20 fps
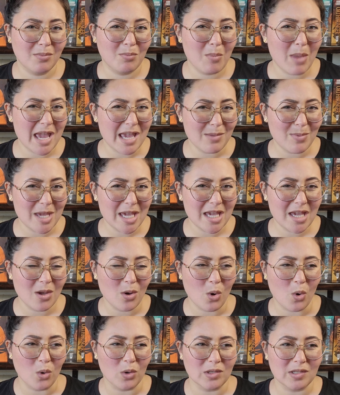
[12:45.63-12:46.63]
maybe
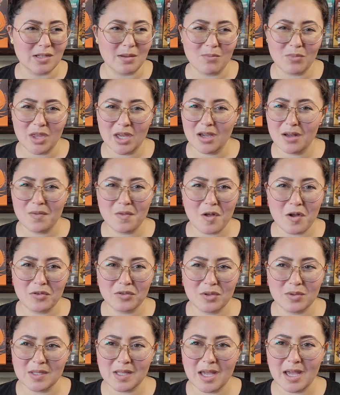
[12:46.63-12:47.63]
or something along
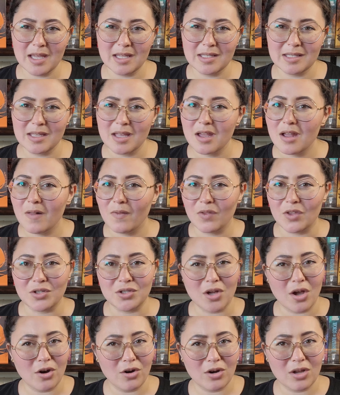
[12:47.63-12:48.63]
those lines. The
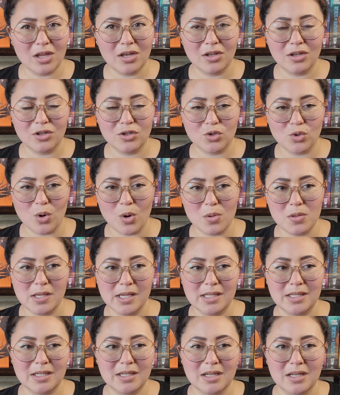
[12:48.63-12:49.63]
daughter can control
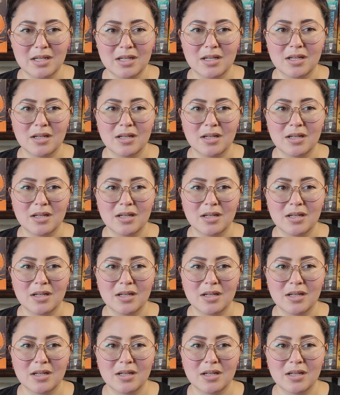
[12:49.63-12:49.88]
it.